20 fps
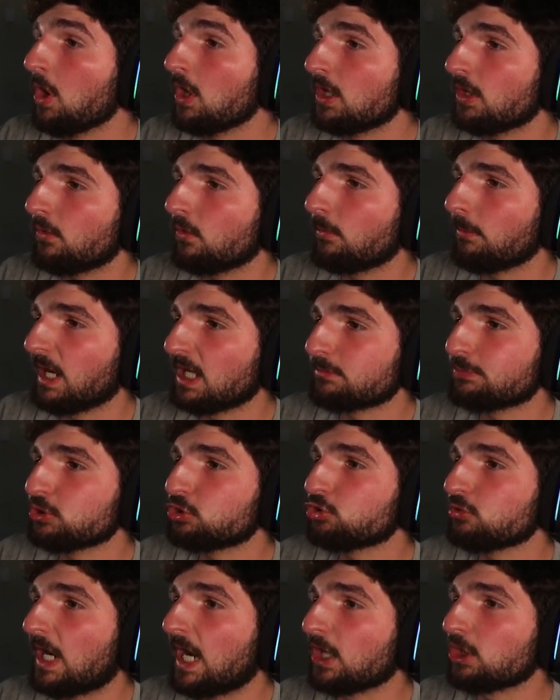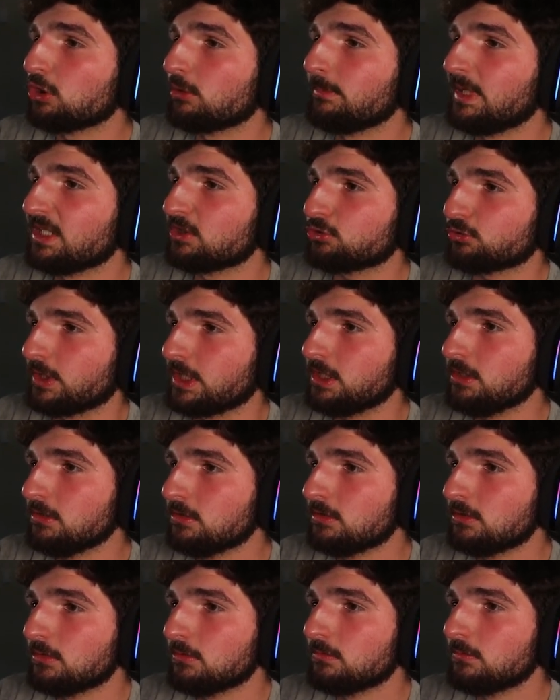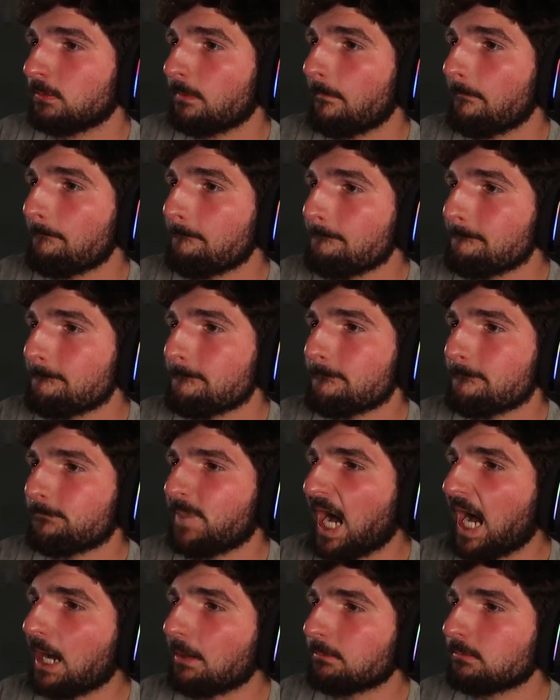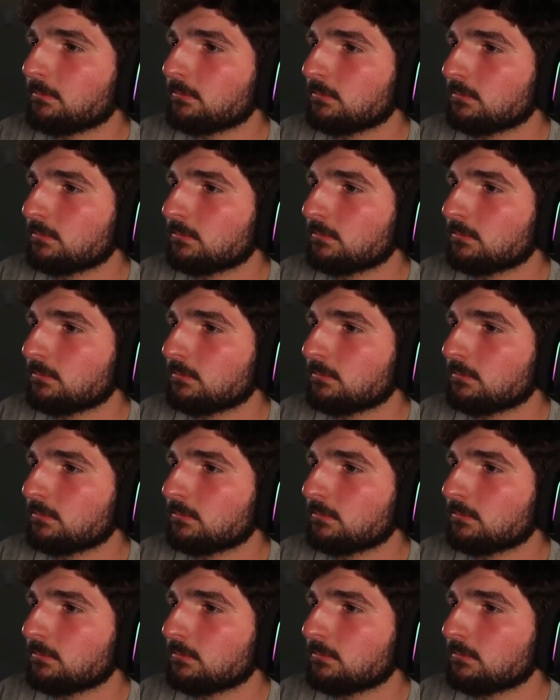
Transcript: I'm about to put you out of your misery. Ah!